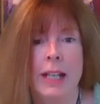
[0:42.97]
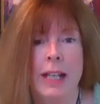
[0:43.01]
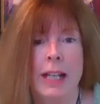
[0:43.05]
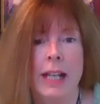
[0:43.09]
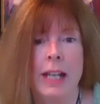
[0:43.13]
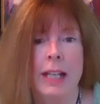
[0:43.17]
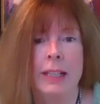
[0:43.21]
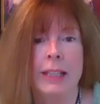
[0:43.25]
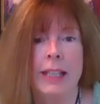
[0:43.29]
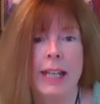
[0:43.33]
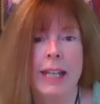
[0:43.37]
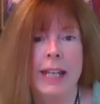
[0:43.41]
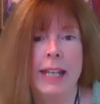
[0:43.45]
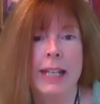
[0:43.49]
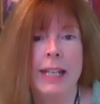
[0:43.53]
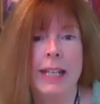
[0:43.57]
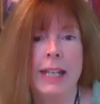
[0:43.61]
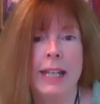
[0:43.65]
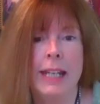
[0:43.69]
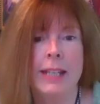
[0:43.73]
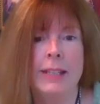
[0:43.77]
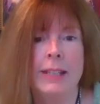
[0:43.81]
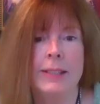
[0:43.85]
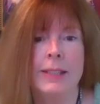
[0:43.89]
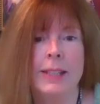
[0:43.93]
Helaine
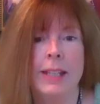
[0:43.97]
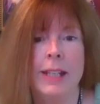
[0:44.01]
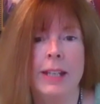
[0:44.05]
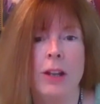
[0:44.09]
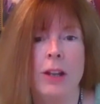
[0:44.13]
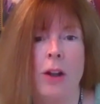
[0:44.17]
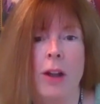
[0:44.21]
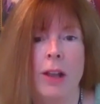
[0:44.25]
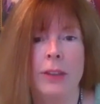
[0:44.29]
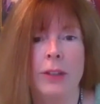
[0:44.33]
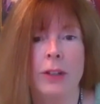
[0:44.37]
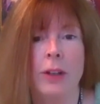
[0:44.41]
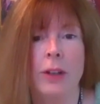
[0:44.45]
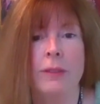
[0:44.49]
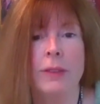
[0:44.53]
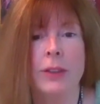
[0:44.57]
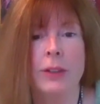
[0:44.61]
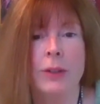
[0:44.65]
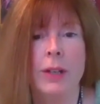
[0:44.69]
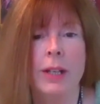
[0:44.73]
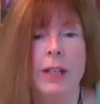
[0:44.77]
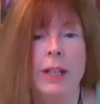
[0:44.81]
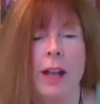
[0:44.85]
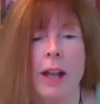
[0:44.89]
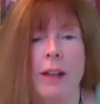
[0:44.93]
is the author of
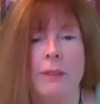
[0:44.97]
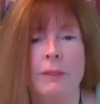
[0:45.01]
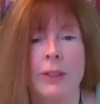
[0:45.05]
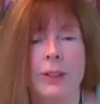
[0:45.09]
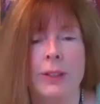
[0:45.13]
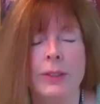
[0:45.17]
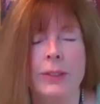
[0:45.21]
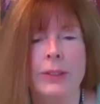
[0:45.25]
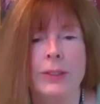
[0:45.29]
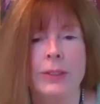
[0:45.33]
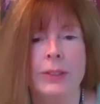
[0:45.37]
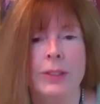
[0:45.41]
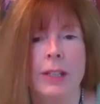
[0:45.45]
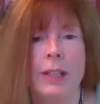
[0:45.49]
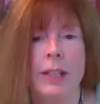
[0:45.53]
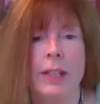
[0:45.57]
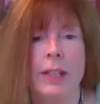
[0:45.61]
3 novels,